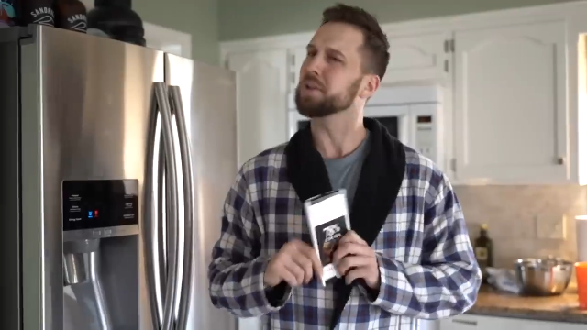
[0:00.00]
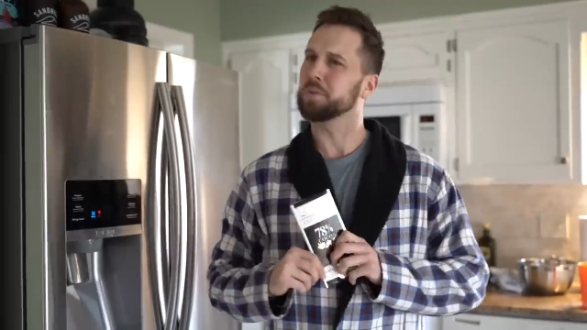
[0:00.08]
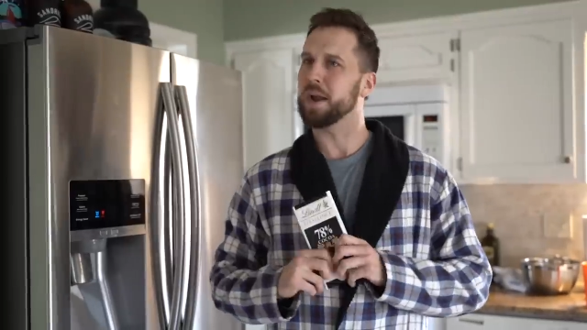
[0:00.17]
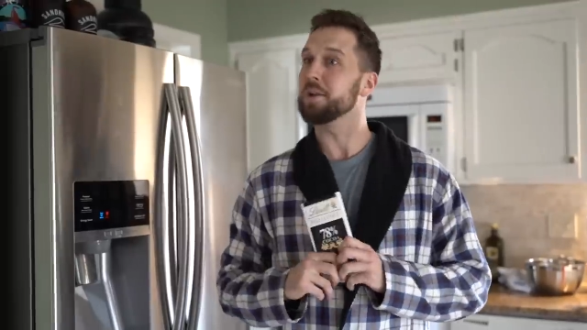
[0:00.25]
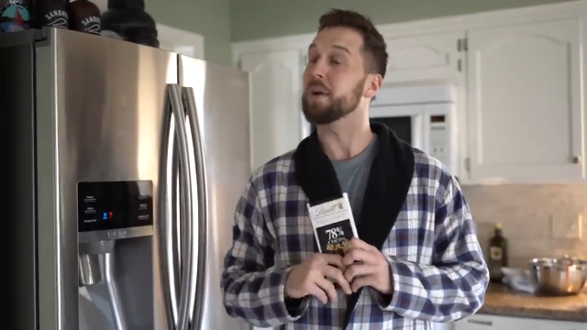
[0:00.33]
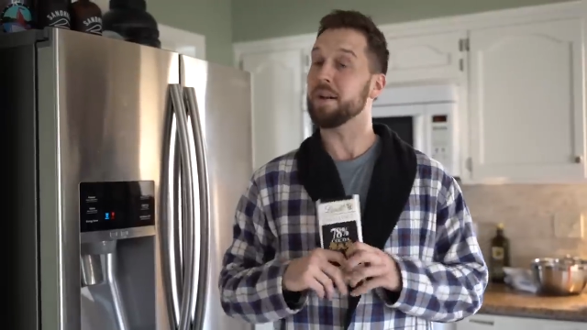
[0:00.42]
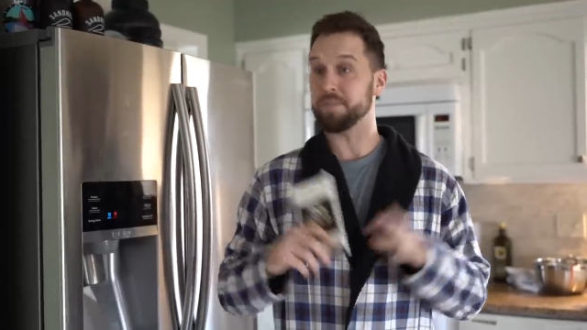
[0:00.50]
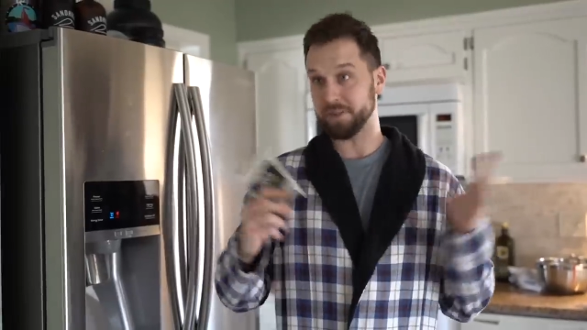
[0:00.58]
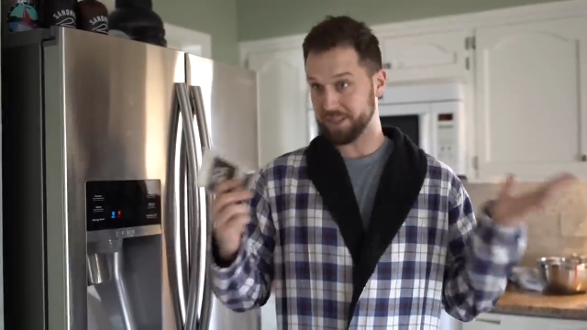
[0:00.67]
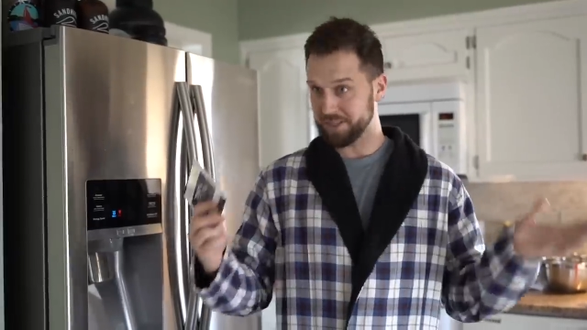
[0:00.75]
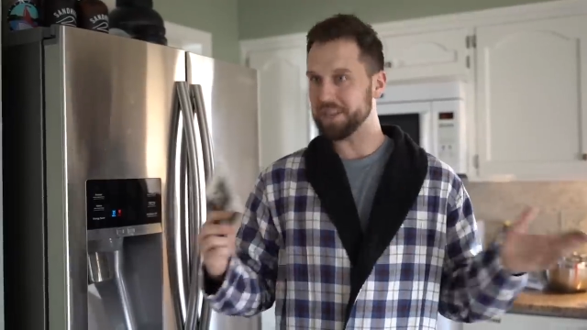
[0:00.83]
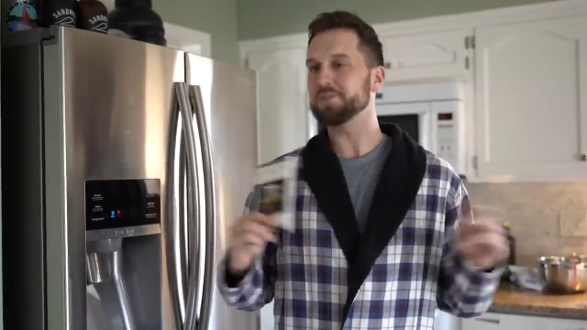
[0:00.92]
the grade you have in
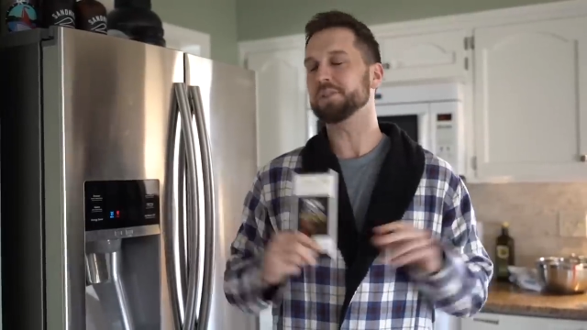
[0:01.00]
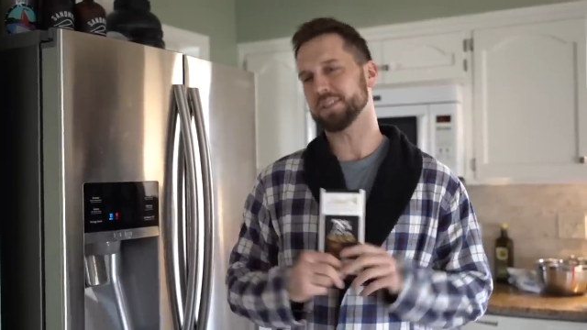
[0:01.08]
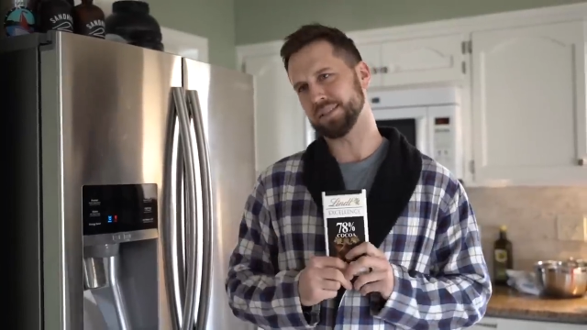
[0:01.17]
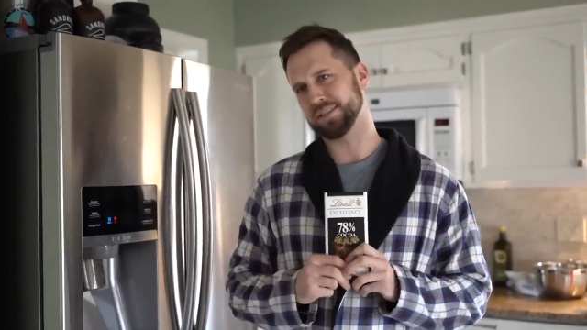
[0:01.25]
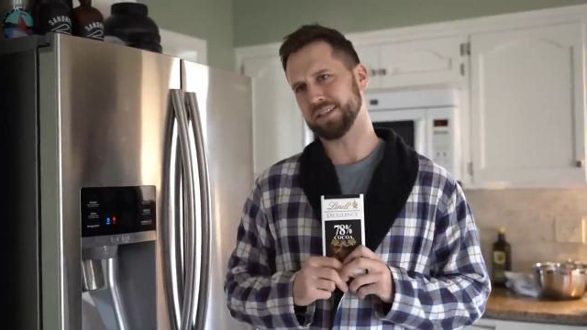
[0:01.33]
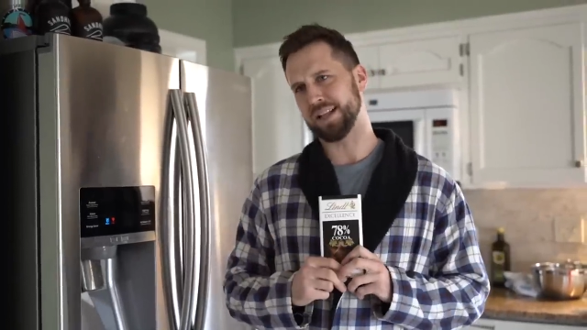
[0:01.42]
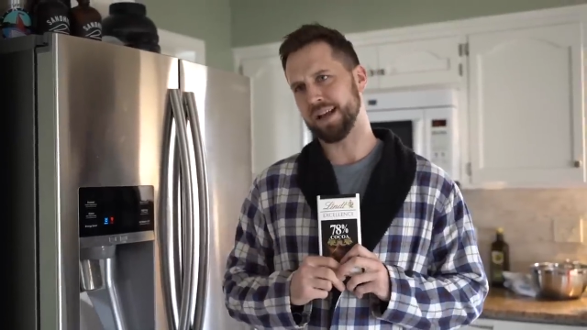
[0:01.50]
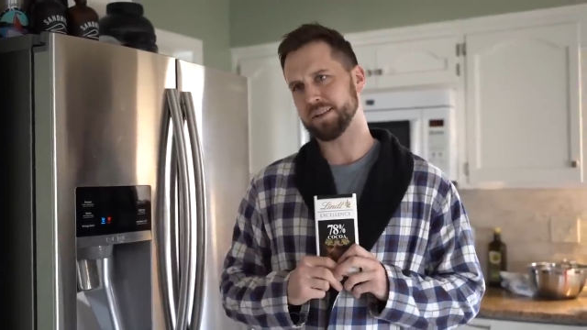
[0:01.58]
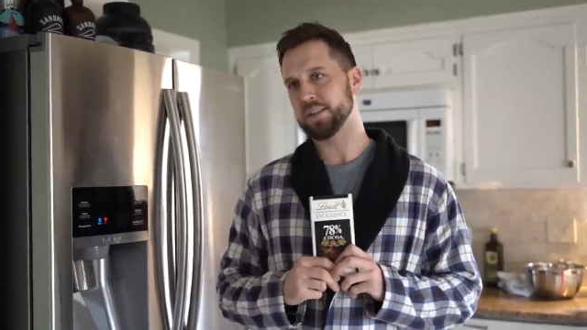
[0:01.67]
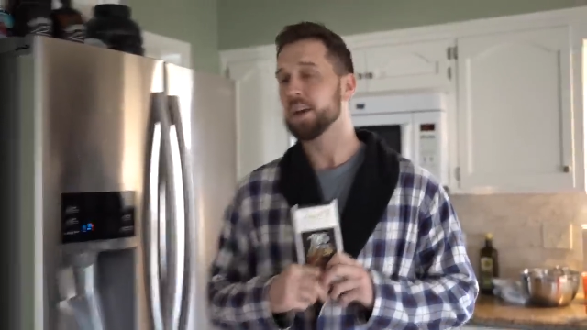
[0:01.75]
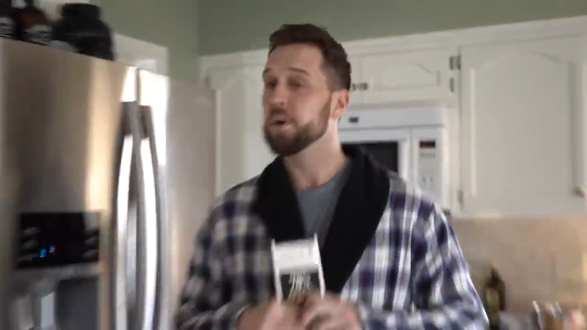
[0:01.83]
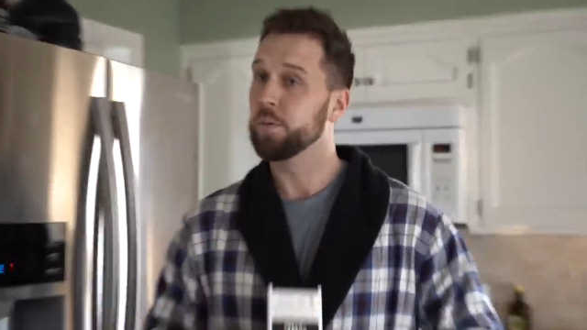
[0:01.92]
Mrs. Hendrickson's
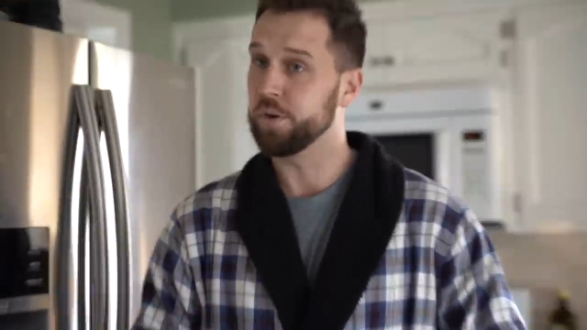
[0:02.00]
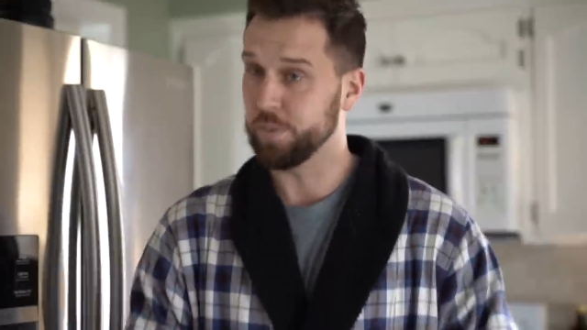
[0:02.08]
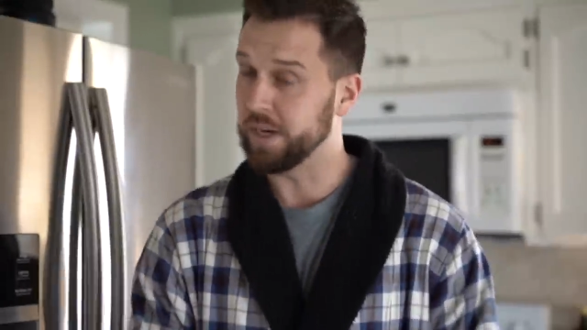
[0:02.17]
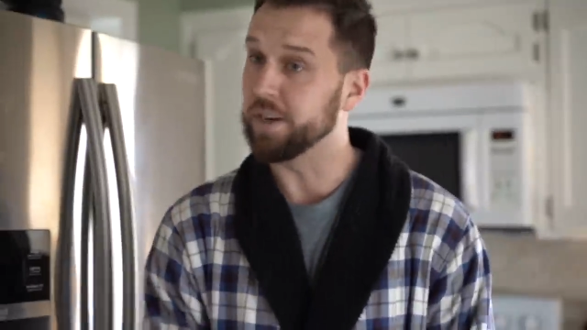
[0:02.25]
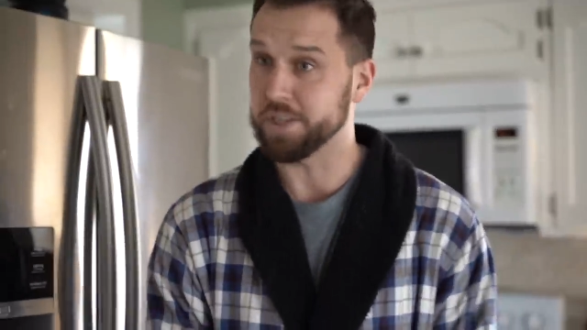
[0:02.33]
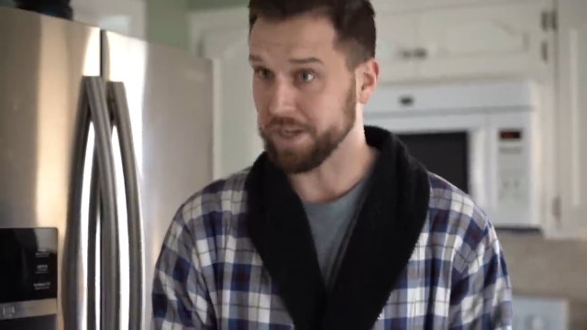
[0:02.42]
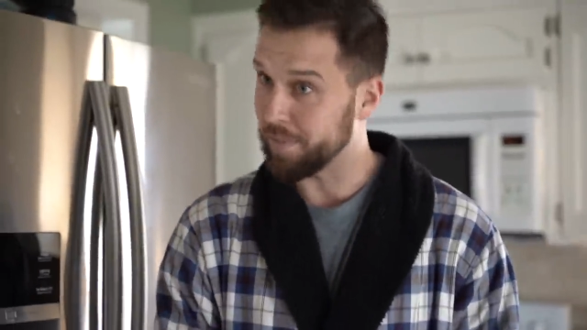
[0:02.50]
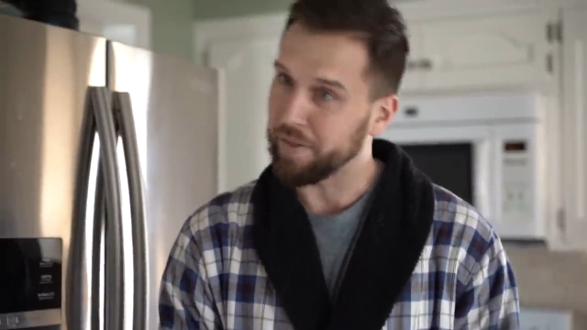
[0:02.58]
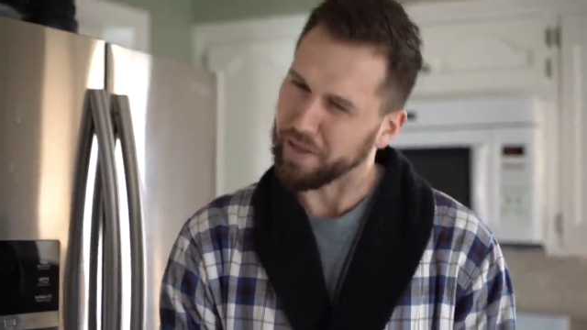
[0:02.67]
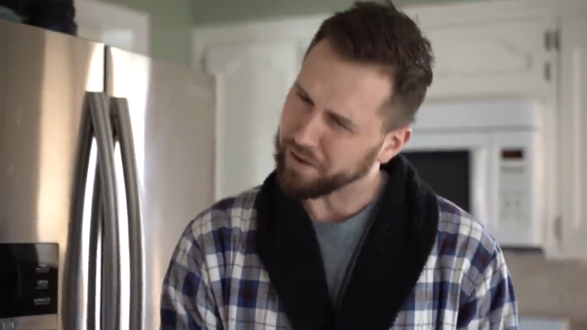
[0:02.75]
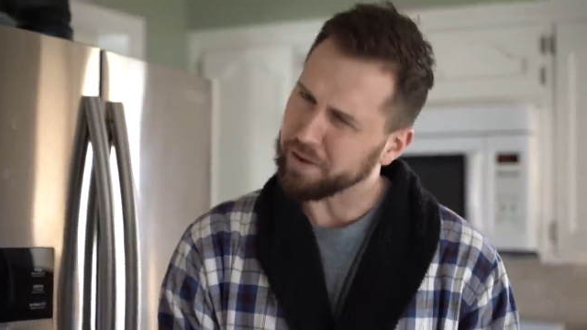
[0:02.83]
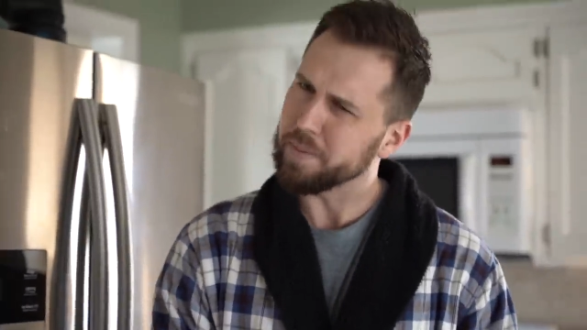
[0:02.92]
class. Well, do we need to talk about
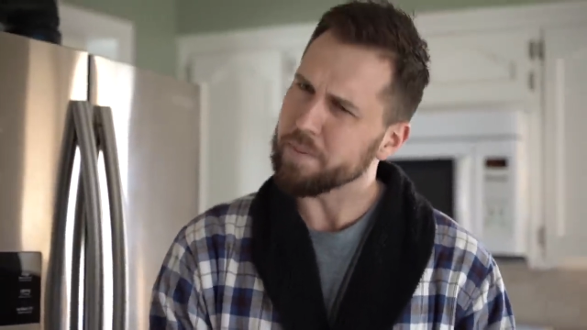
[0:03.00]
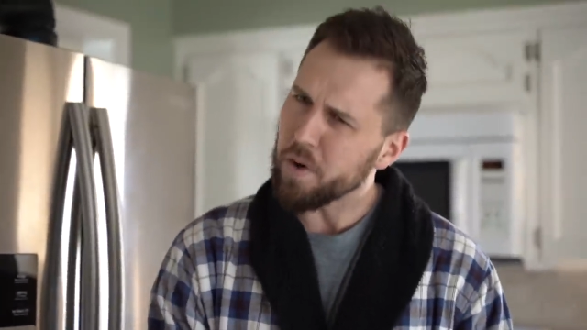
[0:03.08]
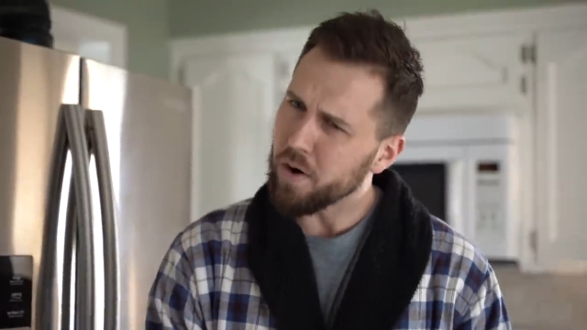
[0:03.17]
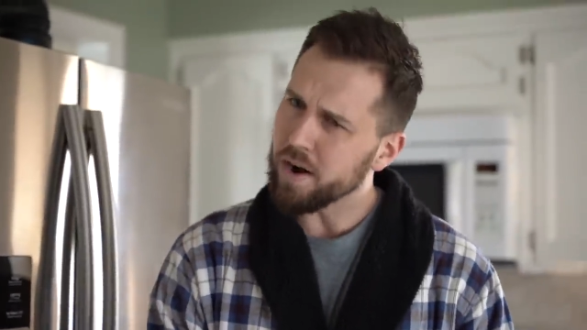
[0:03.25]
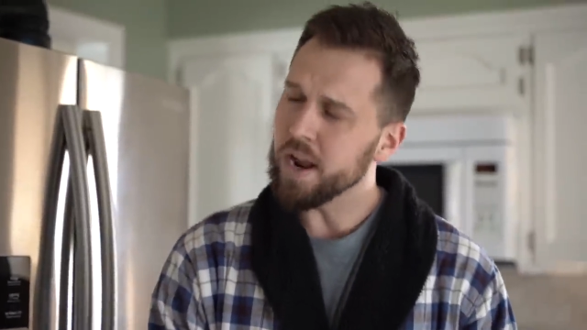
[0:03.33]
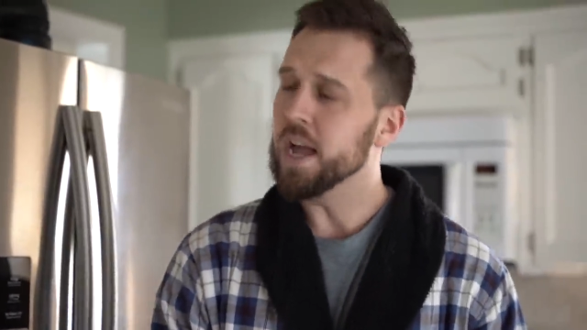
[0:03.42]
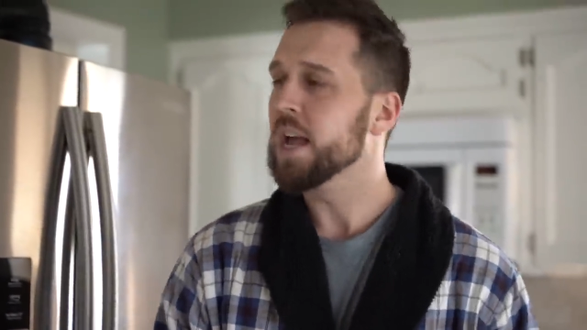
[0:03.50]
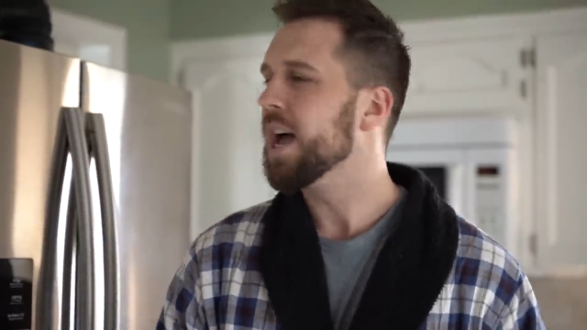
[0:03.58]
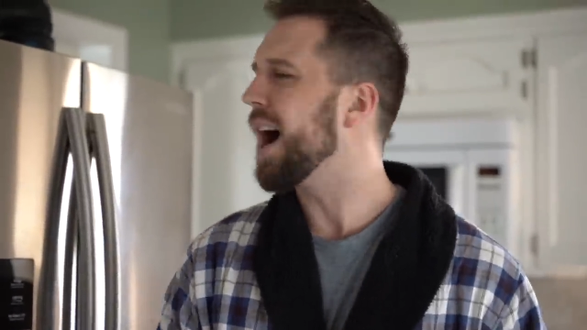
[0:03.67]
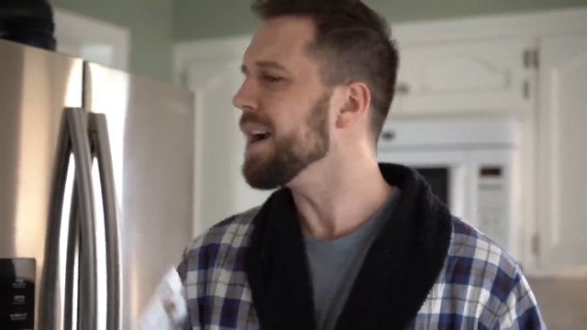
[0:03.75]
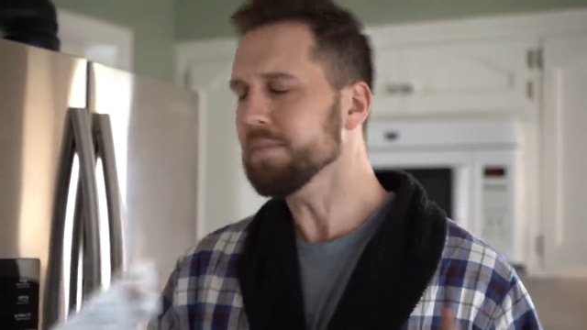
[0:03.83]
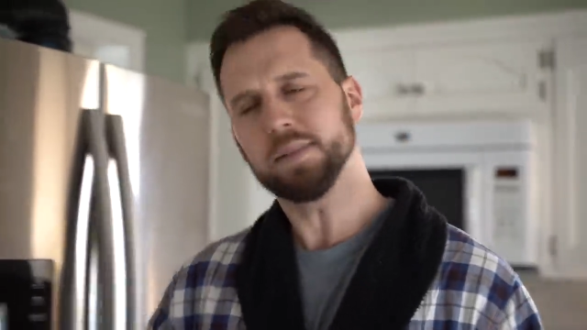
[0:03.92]
that a little bit more?
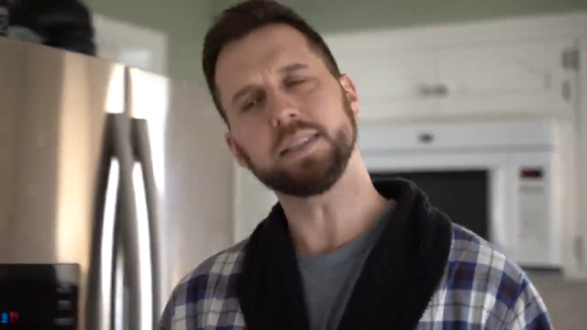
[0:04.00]
I'm